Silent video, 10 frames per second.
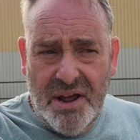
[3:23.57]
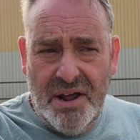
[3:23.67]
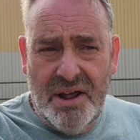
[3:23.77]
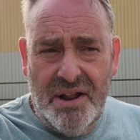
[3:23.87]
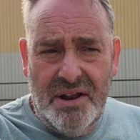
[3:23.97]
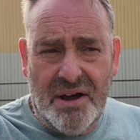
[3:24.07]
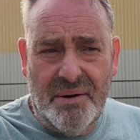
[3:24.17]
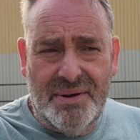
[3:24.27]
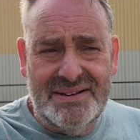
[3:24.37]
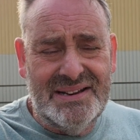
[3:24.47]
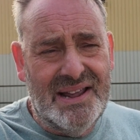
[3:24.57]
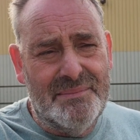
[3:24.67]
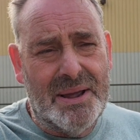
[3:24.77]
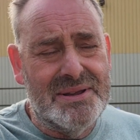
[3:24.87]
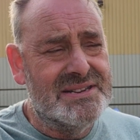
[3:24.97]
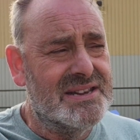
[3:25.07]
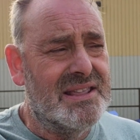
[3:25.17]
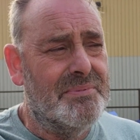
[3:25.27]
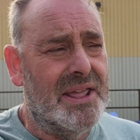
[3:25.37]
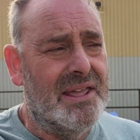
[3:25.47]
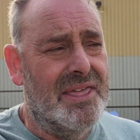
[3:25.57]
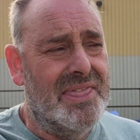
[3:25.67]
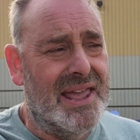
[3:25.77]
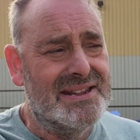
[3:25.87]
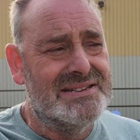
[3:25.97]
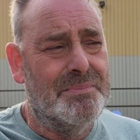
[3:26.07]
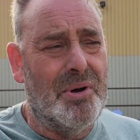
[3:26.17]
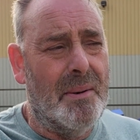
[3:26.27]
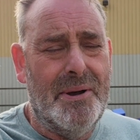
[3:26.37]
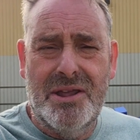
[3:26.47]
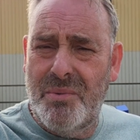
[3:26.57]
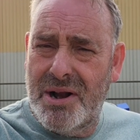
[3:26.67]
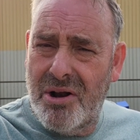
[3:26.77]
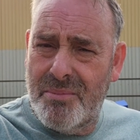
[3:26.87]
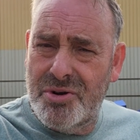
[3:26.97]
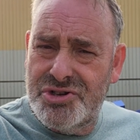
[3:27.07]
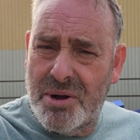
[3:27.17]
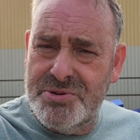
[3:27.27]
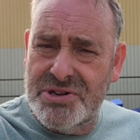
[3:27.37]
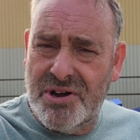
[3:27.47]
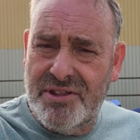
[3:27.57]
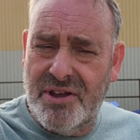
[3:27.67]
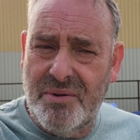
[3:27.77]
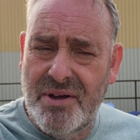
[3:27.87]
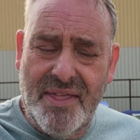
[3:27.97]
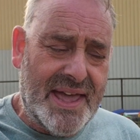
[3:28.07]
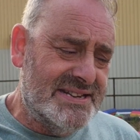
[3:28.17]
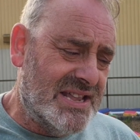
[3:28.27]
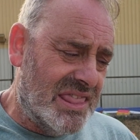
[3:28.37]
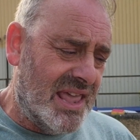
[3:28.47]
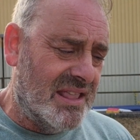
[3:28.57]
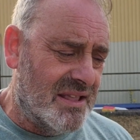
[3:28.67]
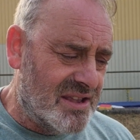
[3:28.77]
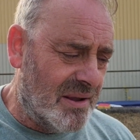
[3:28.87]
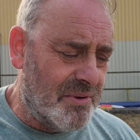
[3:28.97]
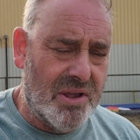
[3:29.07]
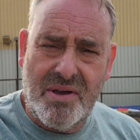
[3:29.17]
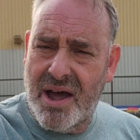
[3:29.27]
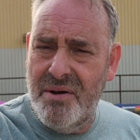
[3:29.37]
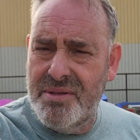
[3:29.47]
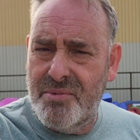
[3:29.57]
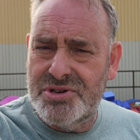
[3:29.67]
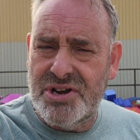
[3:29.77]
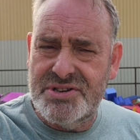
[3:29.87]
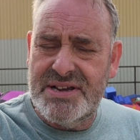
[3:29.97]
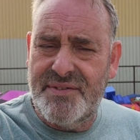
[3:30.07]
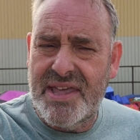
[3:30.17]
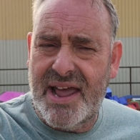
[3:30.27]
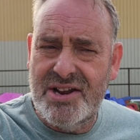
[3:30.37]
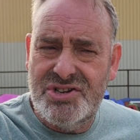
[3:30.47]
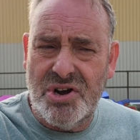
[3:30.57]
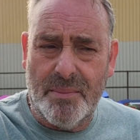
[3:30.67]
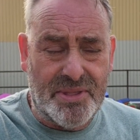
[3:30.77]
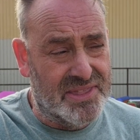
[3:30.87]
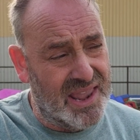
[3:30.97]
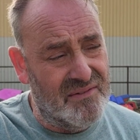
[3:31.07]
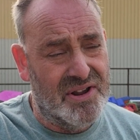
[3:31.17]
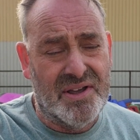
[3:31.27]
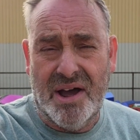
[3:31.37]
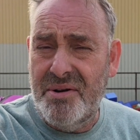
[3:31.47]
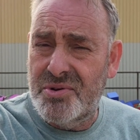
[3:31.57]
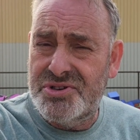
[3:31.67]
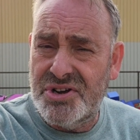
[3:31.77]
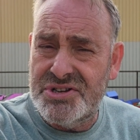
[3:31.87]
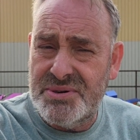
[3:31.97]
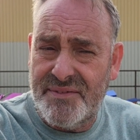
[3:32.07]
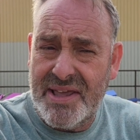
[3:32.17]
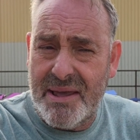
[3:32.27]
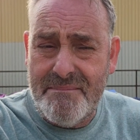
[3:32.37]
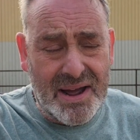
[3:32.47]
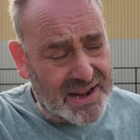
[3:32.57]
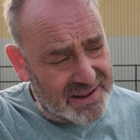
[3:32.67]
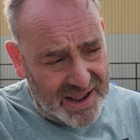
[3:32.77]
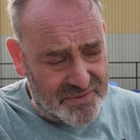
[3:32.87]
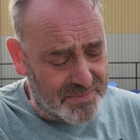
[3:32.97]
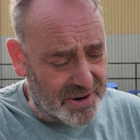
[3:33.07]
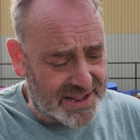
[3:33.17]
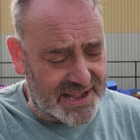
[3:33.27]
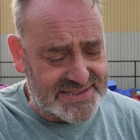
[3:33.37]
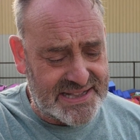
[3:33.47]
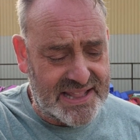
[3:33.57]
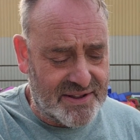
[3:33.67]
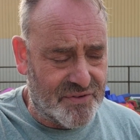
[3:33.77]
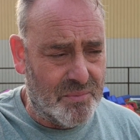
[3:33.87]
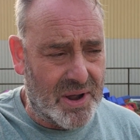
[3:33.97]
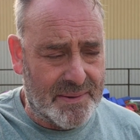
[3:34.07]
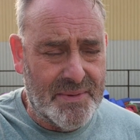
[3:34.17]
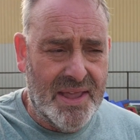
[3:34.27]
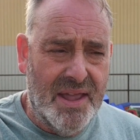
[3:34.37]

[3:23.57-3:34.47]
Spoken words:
And I went, yeah, mate. He said, but then he said, but I bet you win a lot more jobs than I do. And that's the thing. The deeper you go, the more chance you have of getting a job. The dearer you go, the more chance you have of getting money. Everybody does it their different way.